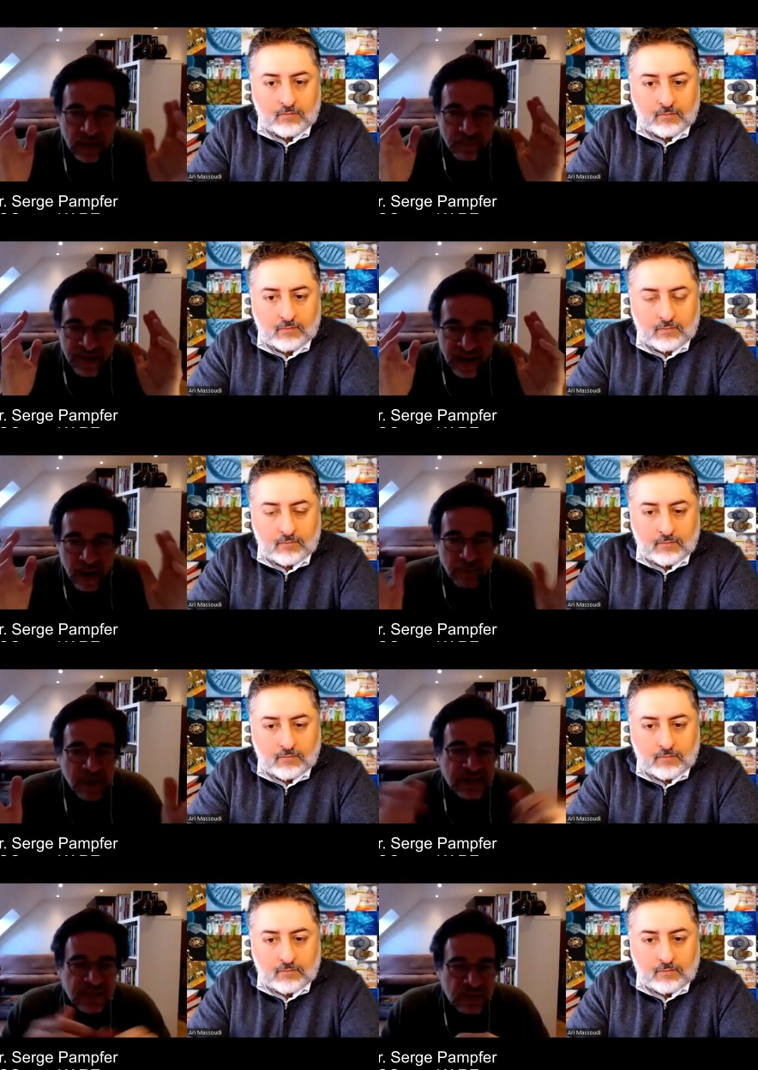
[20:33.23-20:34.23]
Speaker 1: but that are
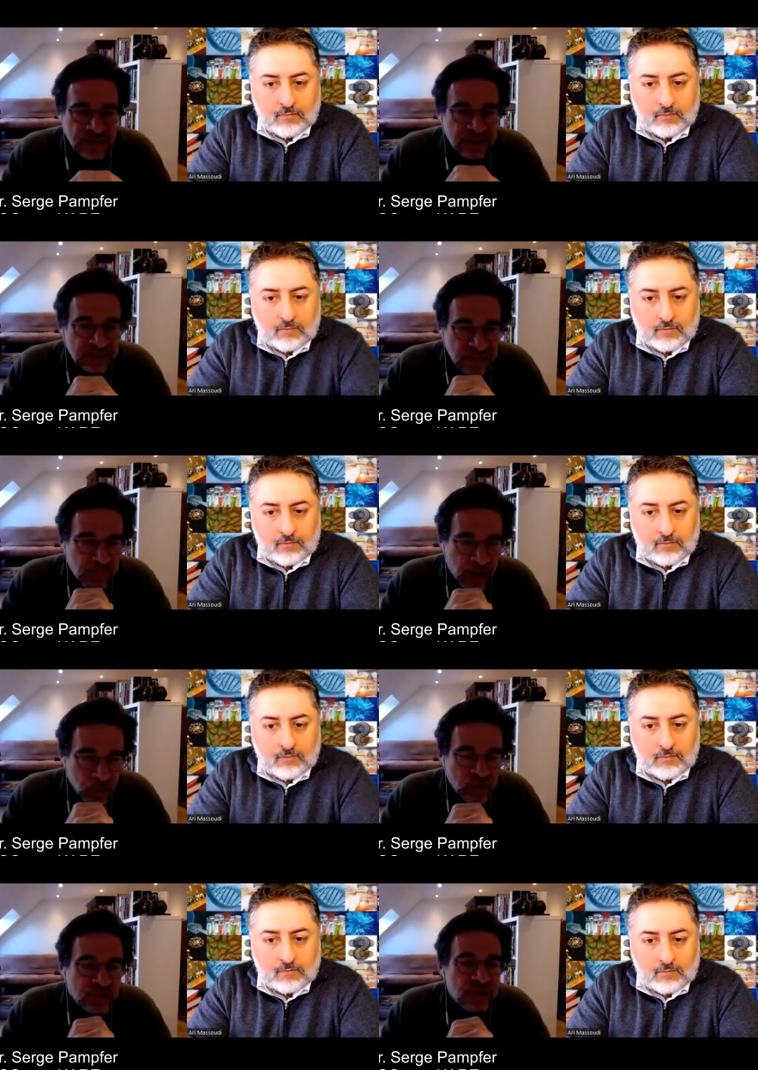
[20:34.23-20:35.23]
based on synthetic
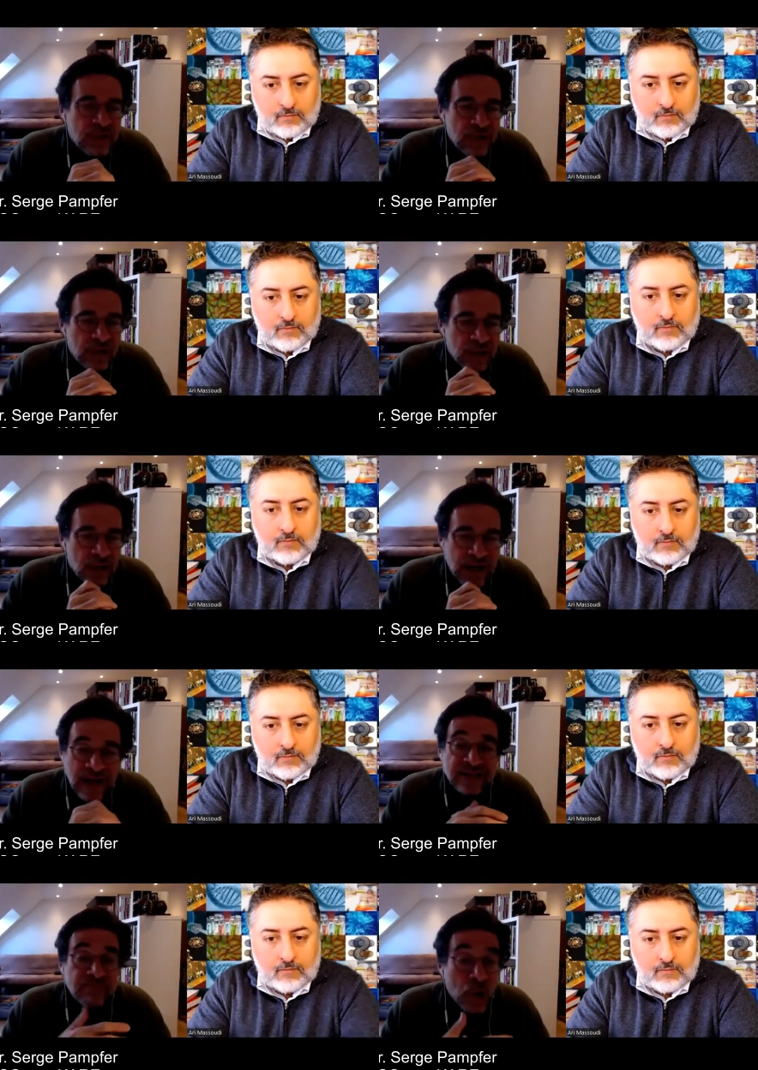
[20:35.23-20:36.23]
biology uh,
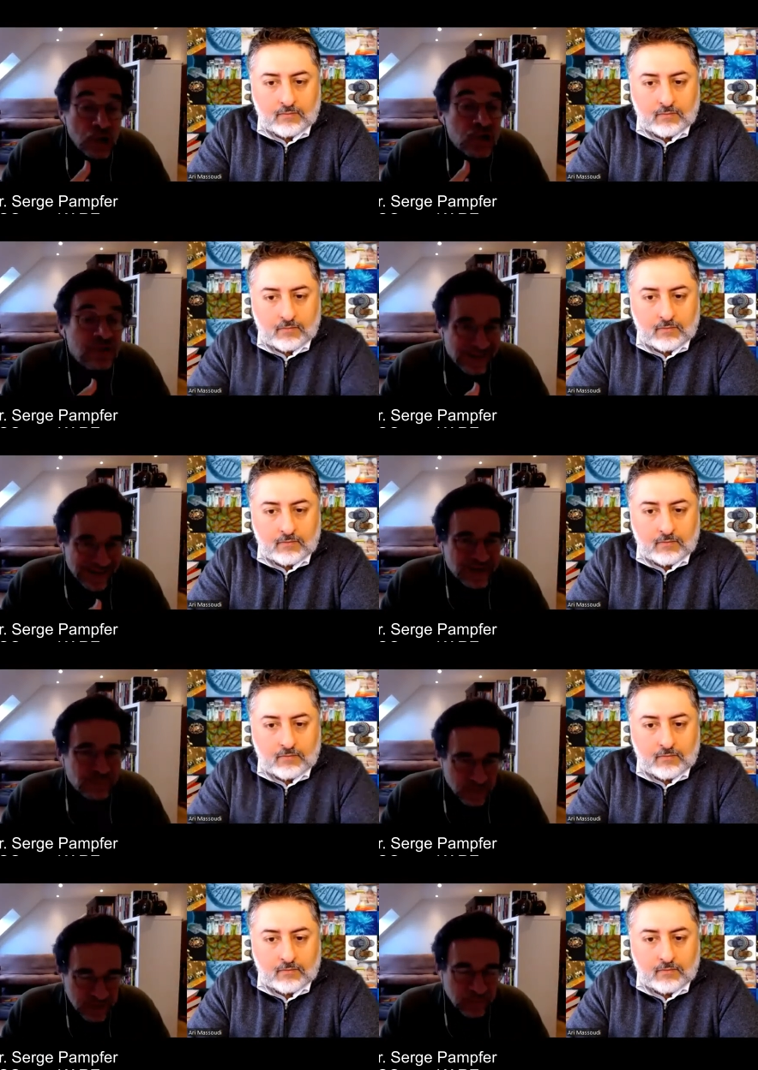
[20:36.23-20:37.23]
as much as
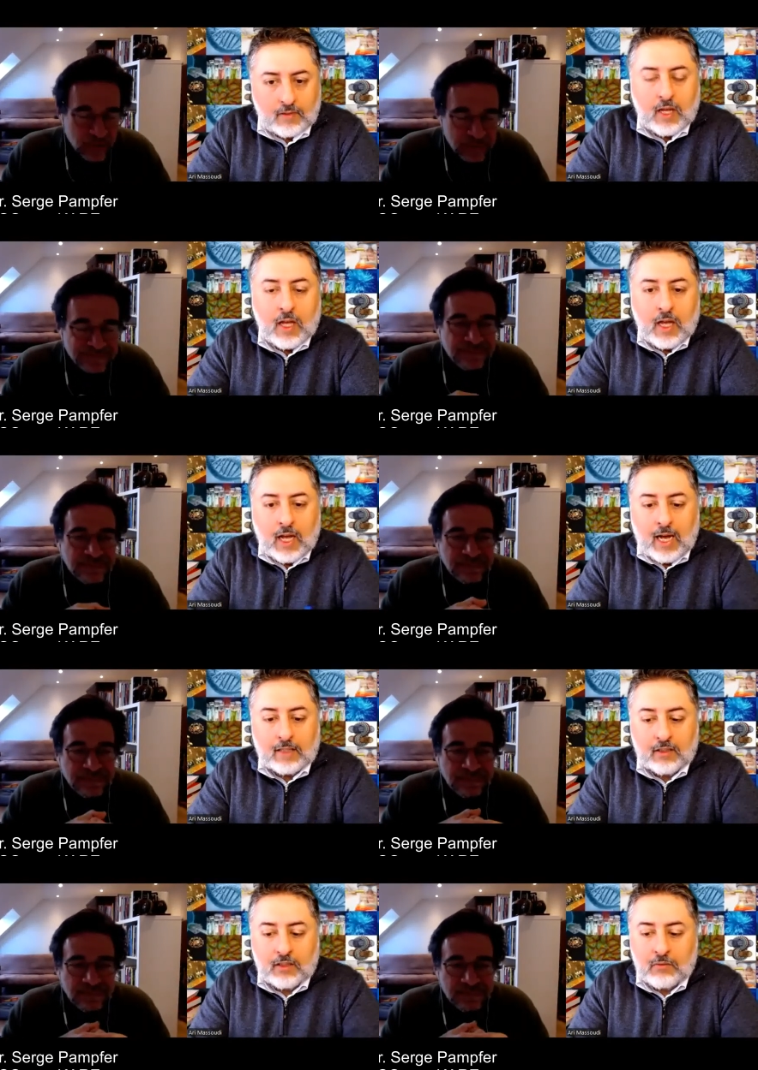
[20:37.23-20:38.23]
possible.
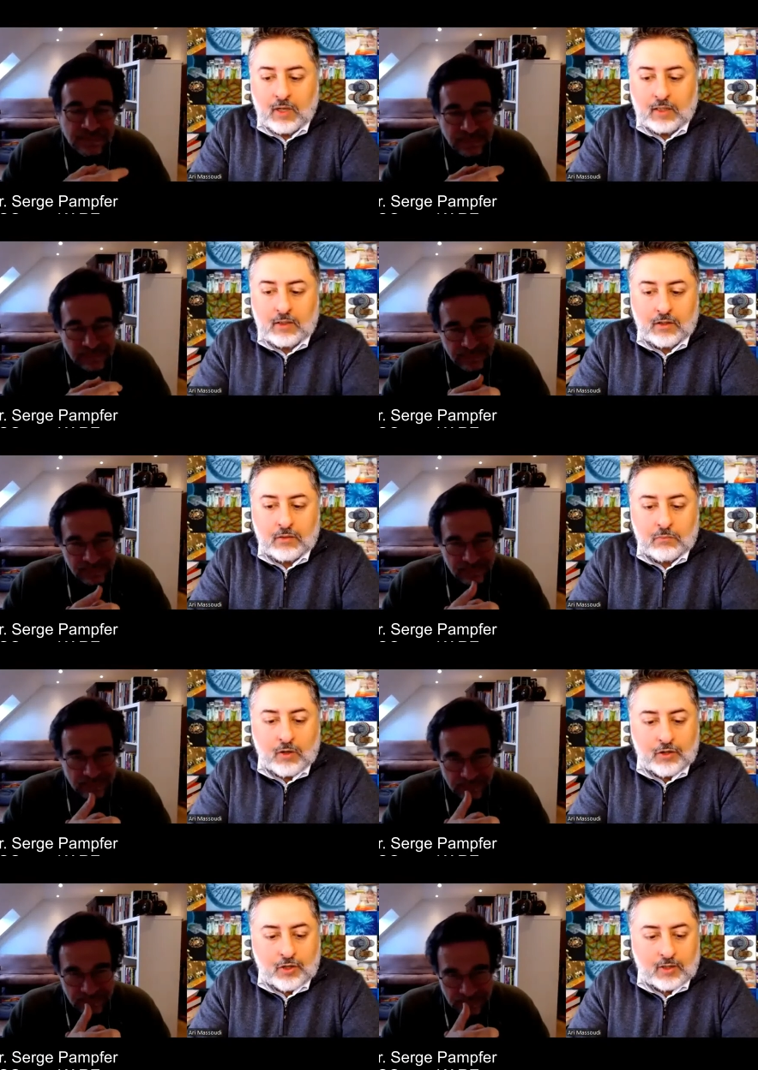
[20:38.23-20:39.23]
Speaker 2: I didn't I didn't
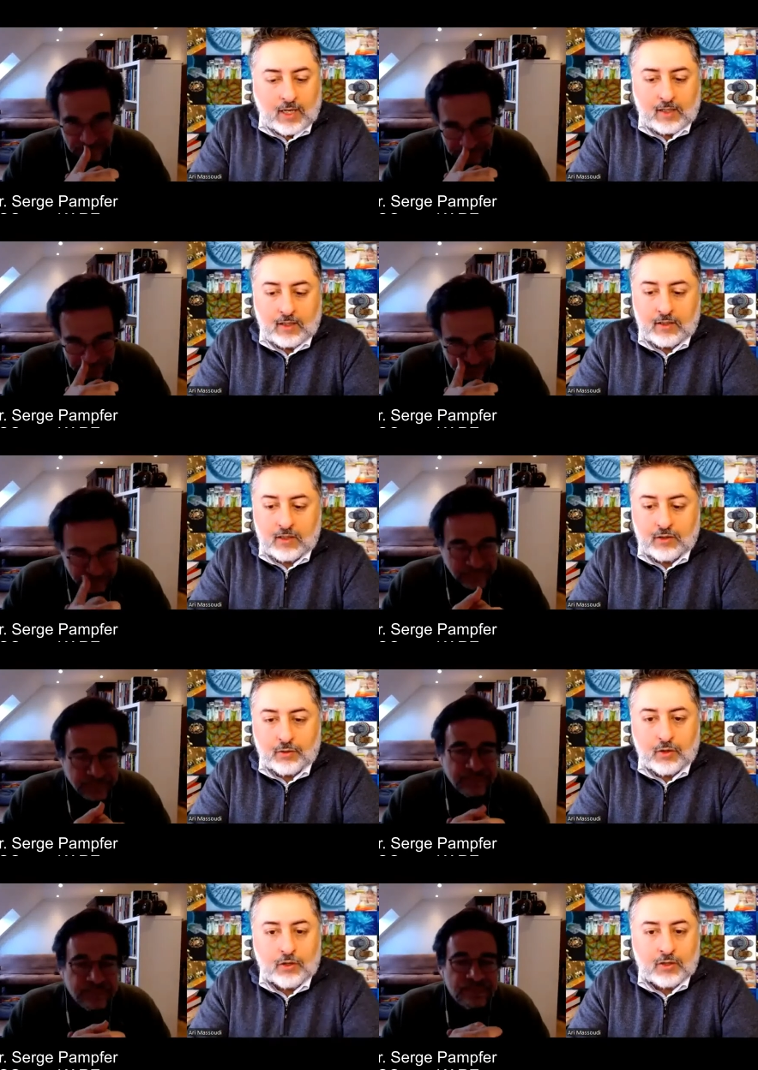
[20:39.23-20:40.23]
mention in the
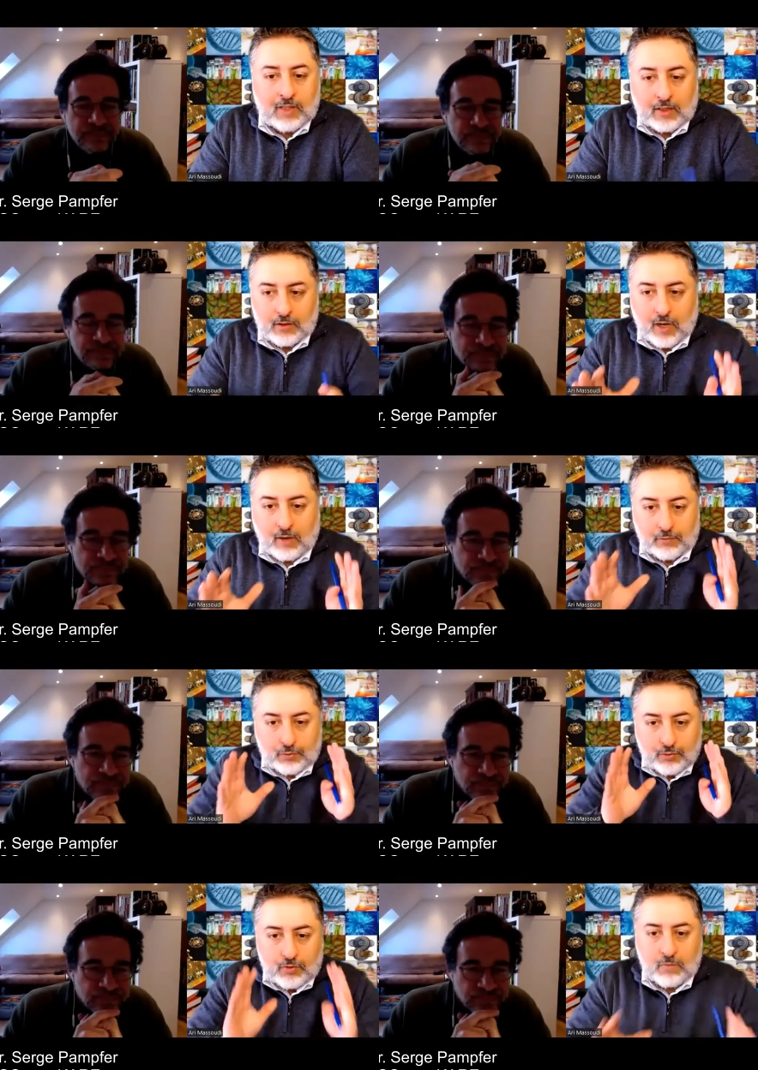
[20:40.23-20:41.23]
introduction that you have
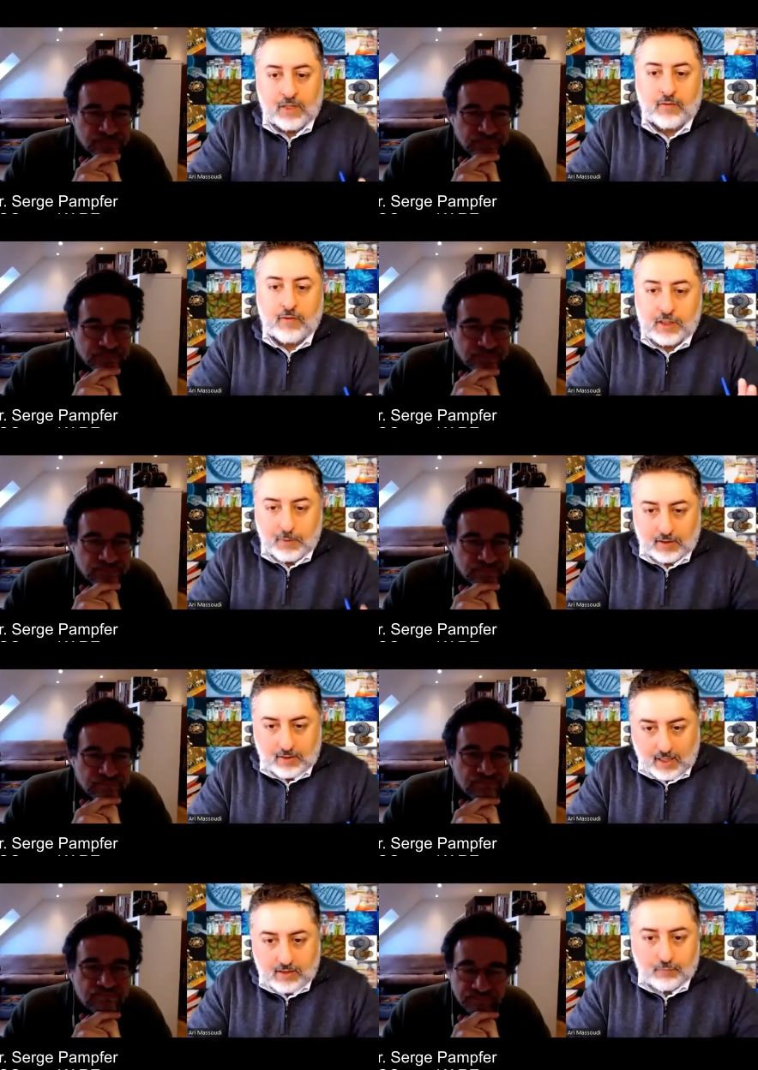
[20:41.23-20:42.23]
two domains of
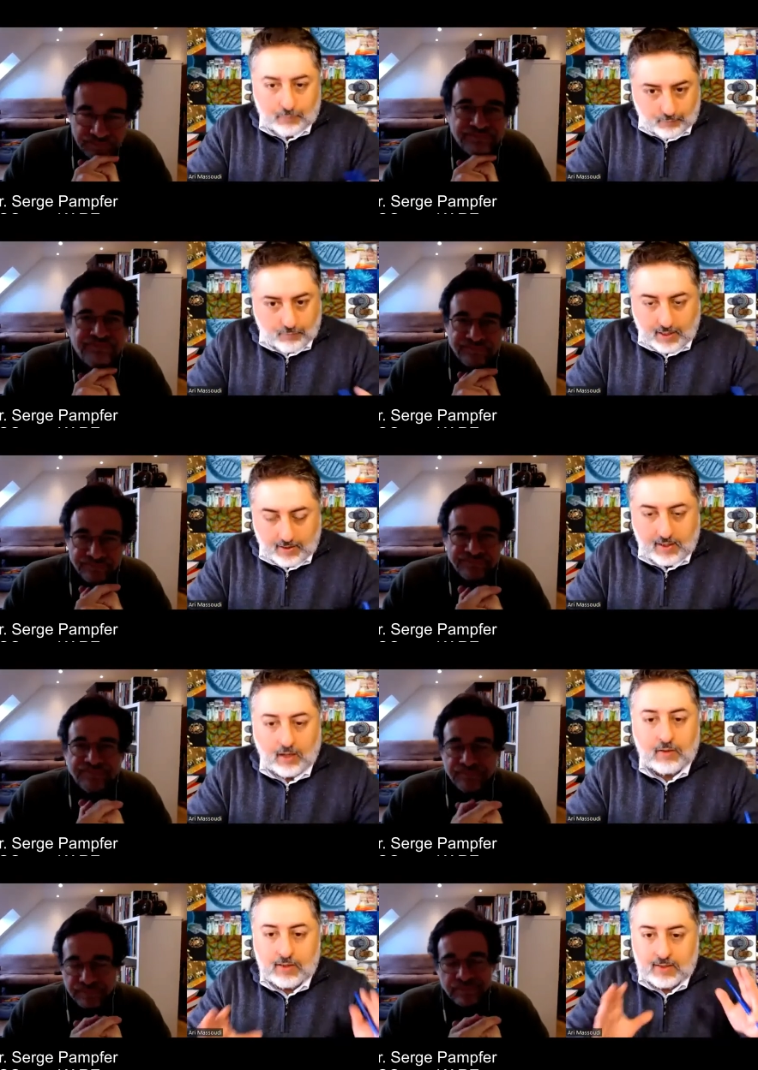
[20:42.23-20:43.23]
expertise right
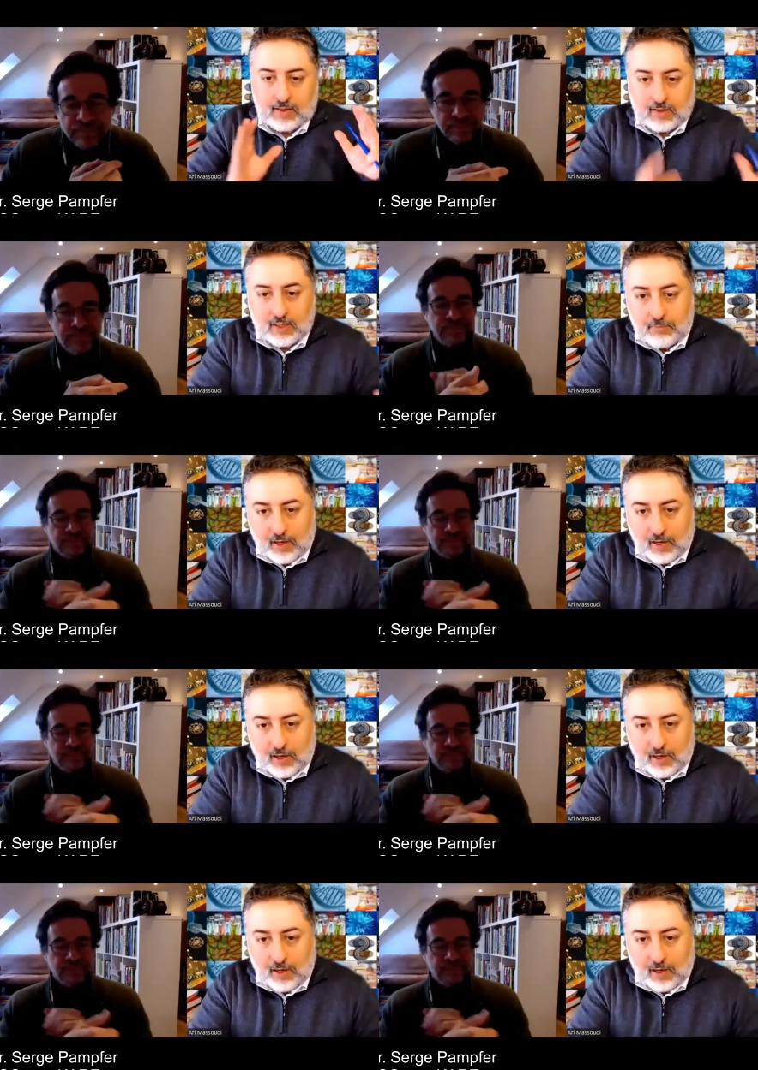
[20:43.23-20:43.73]
now: it's synthetic